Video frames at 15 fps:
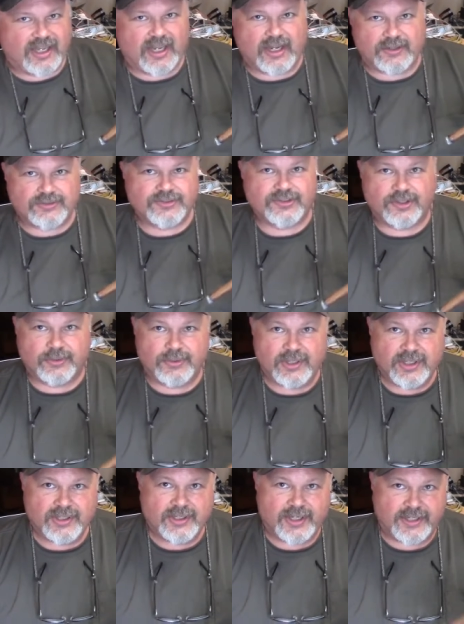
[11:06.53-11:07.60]
house, so
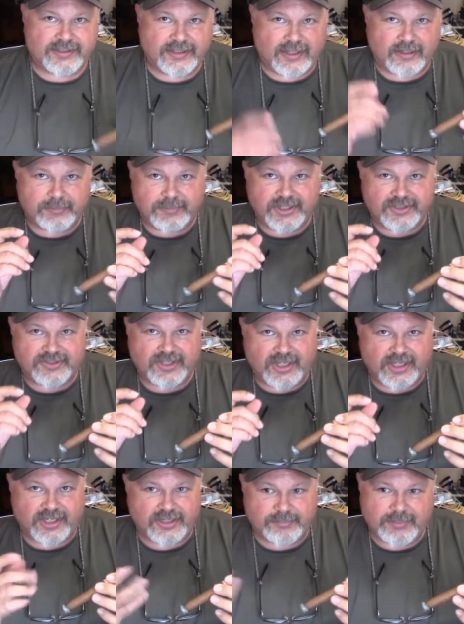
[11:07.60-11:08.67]
I doubt I'm going to
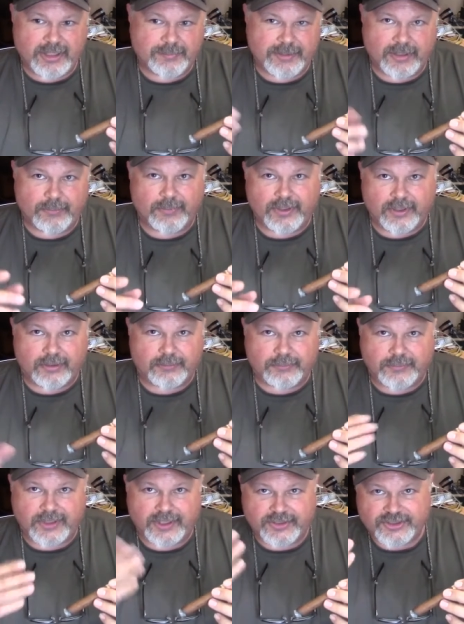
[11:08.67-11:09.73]
take any. Maybe I will
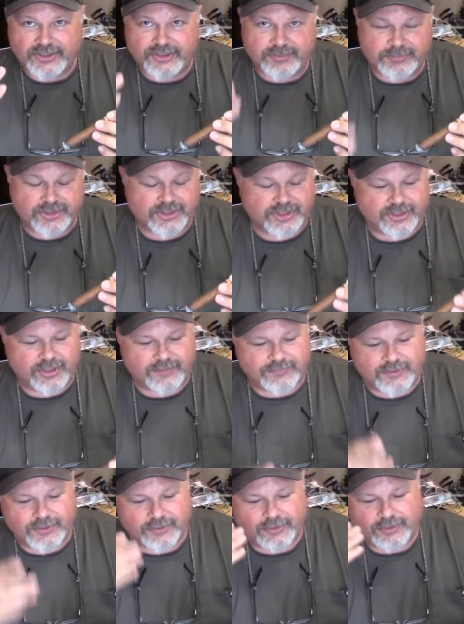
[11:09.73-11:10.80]
when I shut the machine off
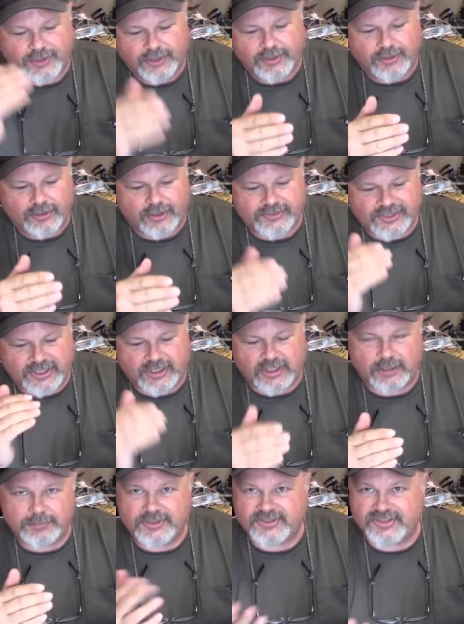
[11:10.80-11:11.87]
here. I'll take a
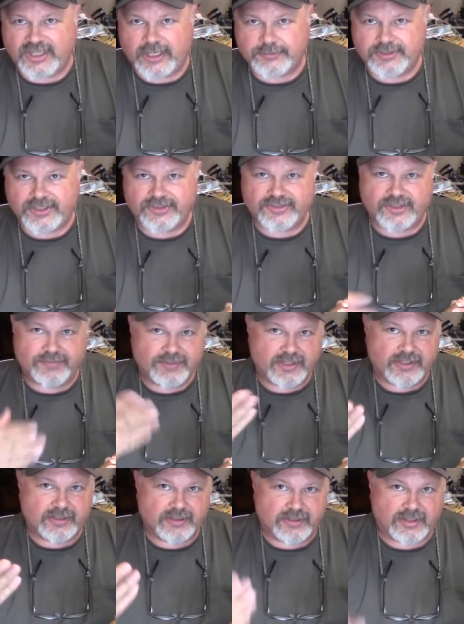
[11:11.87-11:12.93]
couple of snapshots of
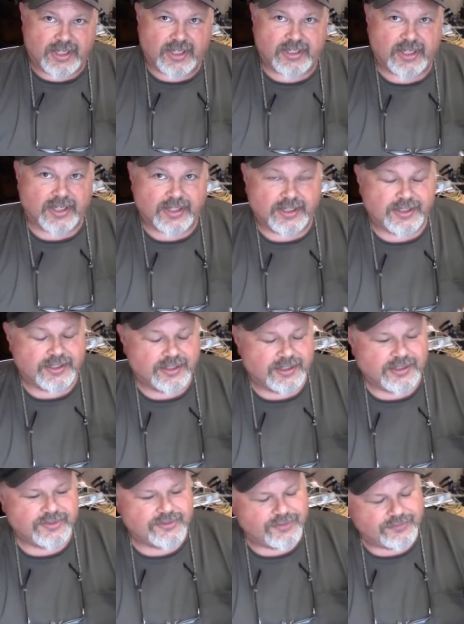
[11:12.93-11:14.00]
it and edit it
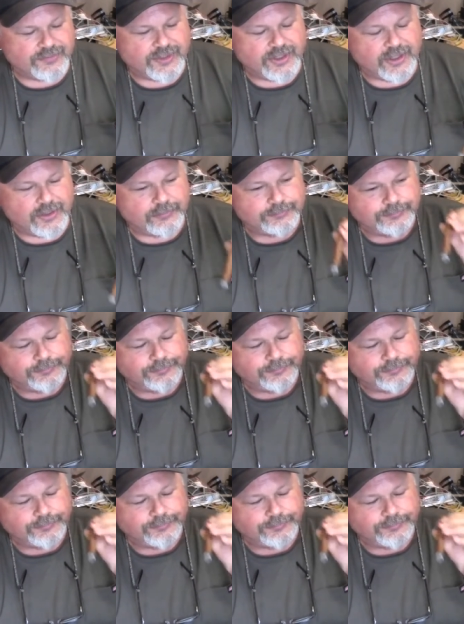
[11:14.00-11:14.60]
into the video.